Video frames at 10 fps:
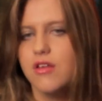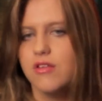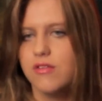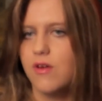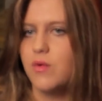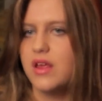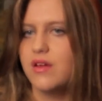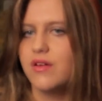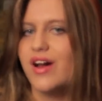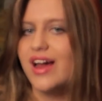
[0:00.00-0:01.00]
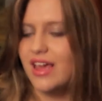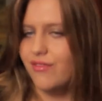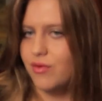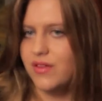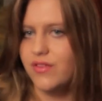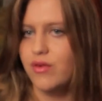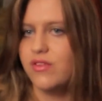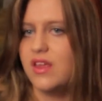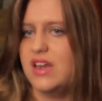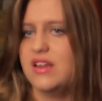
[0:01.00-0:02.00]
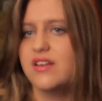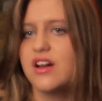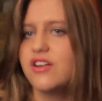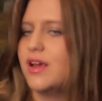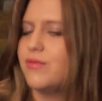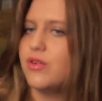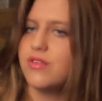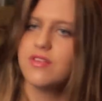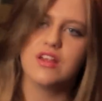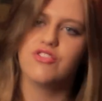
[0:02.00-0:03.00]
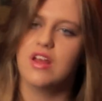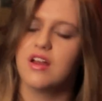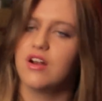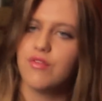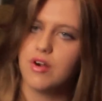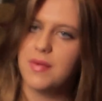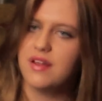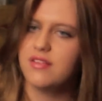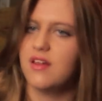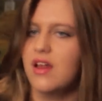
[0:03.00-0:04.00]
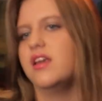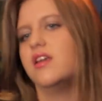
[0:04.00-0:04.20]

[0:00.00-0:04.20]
So I gave her one of those, and the entire time she was sick, she hung it over her bedside.